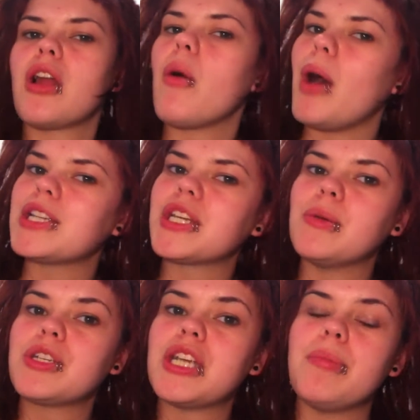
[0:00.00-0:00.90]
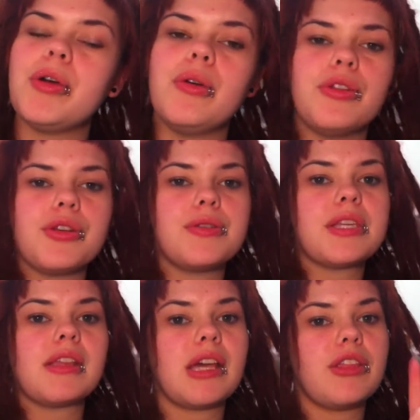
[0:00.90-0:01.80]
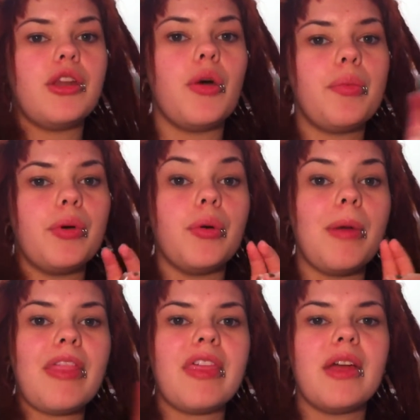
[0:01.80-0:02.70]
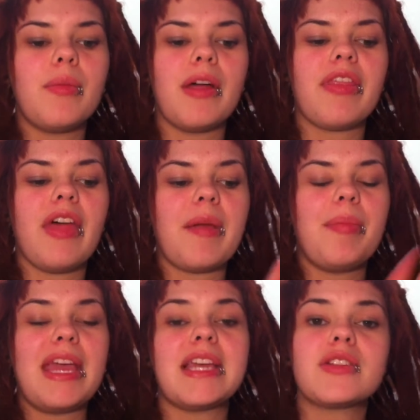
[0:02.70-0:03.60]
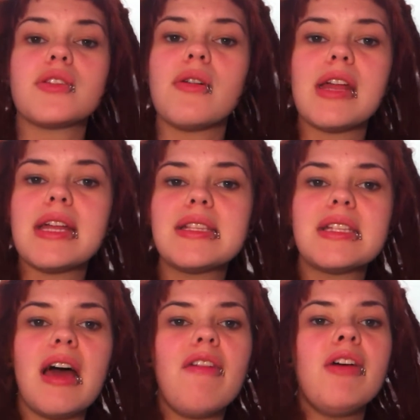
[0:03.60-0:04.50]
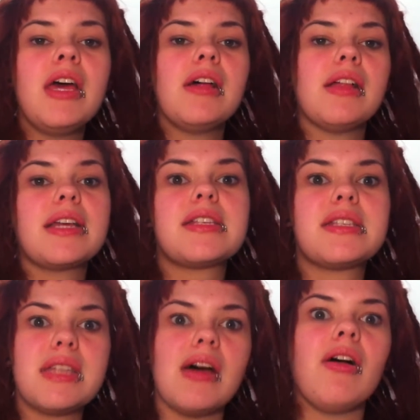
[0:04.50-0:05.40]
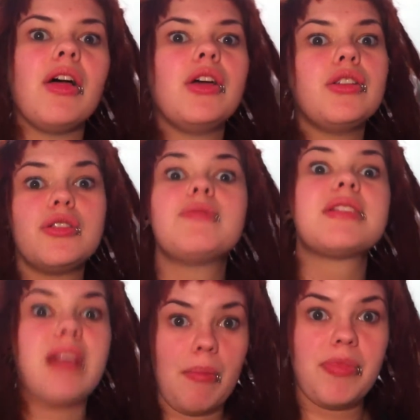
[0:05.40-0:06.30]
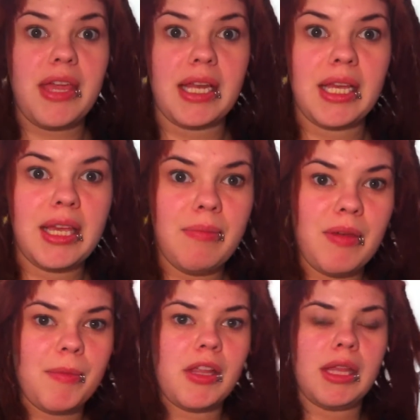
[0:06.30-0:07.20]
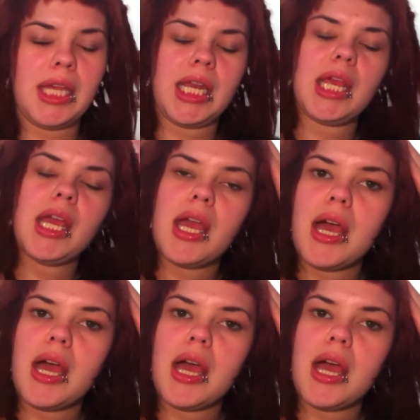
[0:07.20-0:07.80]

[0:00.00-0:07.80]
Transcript: not washing it with shampoo and you're using like the no poo method with like baking soda and stuff, like, still do something to keep them clean.